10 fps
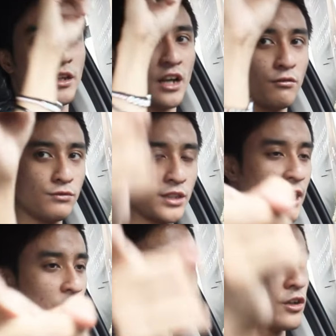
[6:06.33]
you have
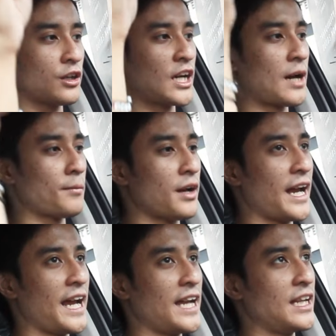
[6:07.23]
side corner camera
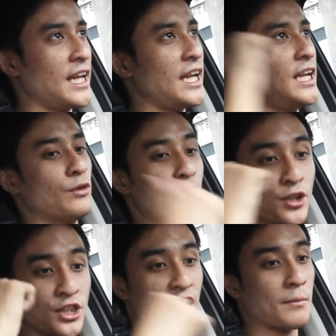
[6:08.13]
and a
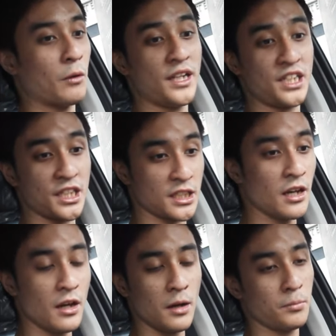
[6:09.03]
reverse camera, which is
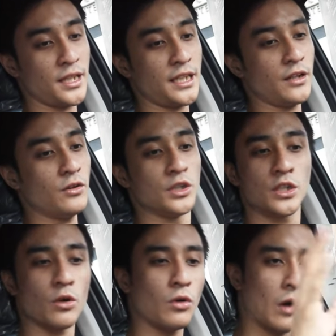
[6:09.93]
pretty good.
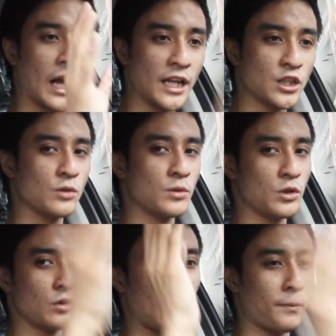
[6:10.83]
So I assume
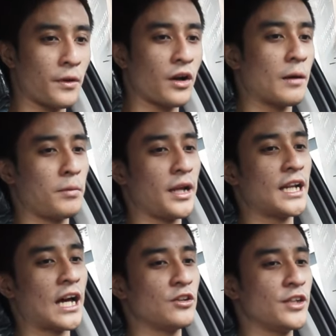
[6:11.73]
too, Apple CarPlay
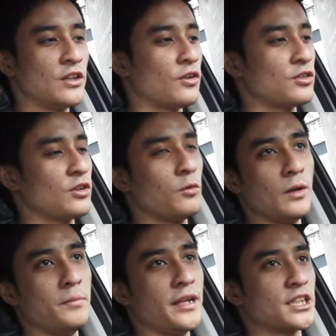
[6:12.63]
and Android Auto
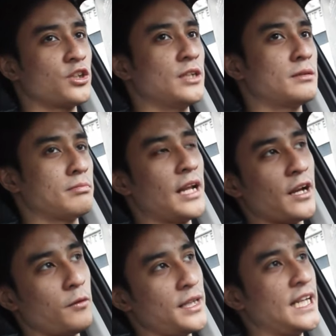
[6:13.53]
will be as crisp
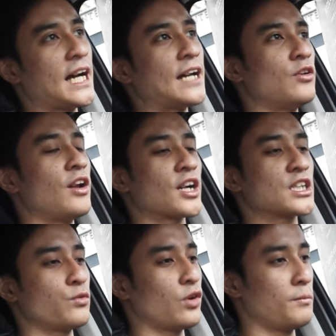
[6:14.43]
like with the Canon
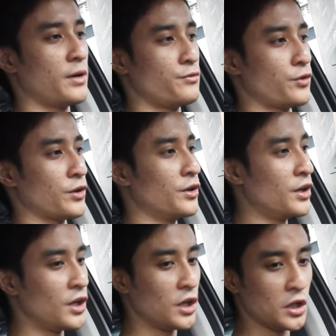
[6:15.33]
Lux
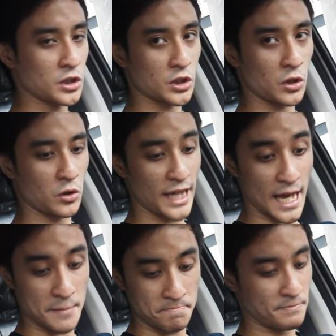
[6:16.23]
4x4. So
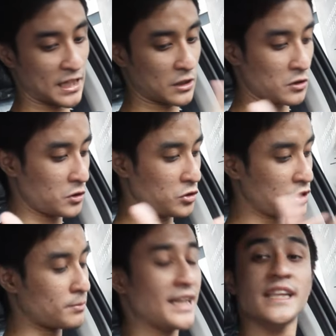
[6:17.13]
yeah, that
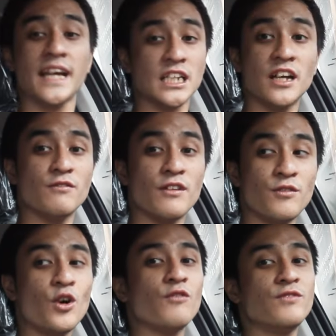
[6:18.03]
concludes my test drive
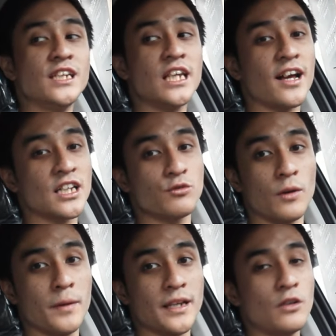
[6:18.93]
review of this Lux
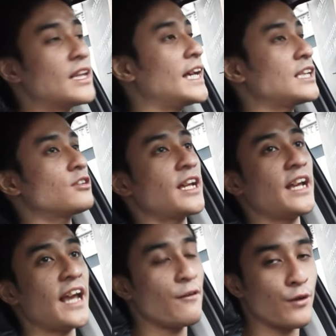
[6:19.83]
4x2. I'd like to
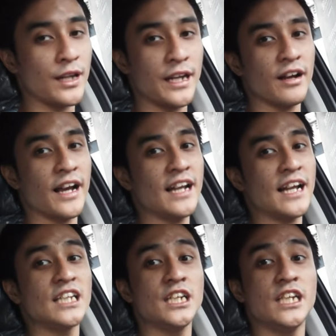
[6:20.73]
thank everyone here again
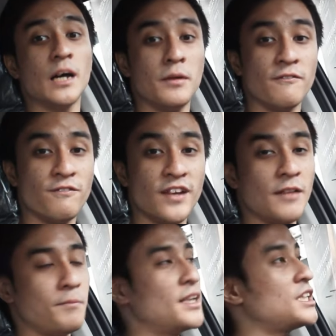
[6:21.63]
at GWM
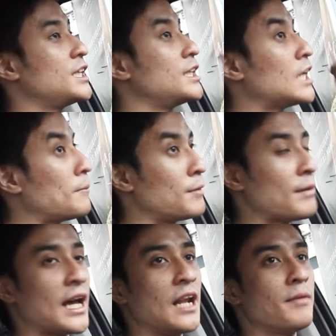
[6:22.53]
Philippines, GWM
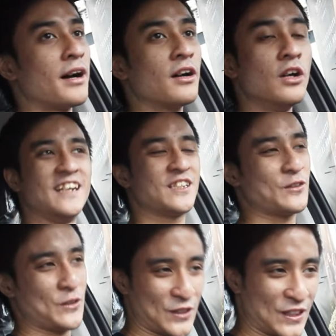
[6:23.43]
Alabang.
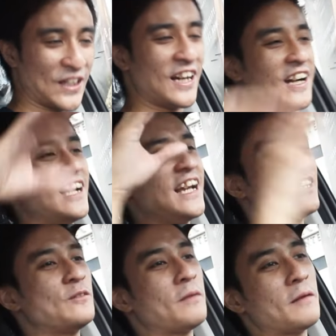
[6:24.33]
So to Sir Earl
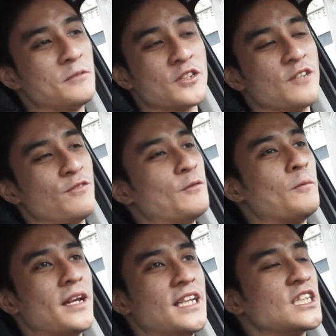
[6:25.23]
and to Ma'am Josephine who
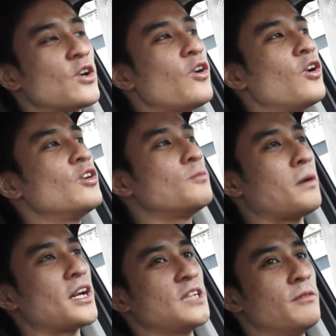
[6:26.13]
made this all
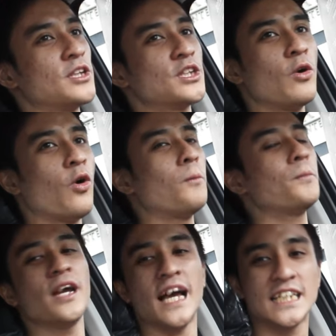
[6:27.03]
possible. So hope
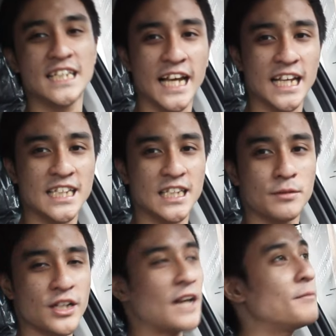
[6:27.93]
you guys like and
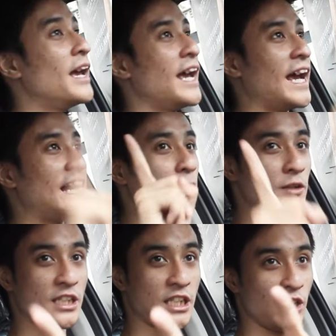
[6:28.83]
subscribe. And I
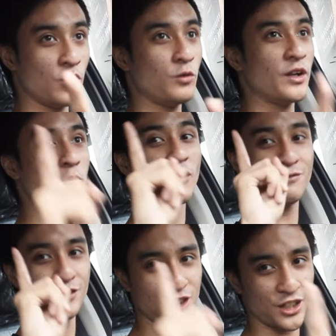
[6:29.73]
will see you with more
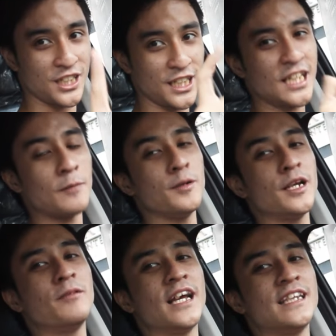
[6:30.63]
future
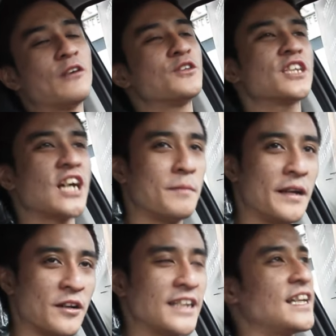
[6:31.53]
GWM landouts
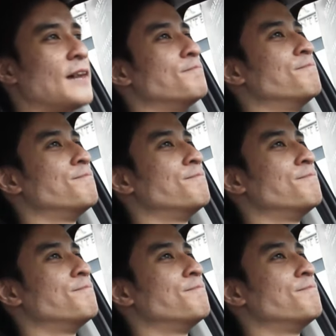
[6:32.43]
coming right up.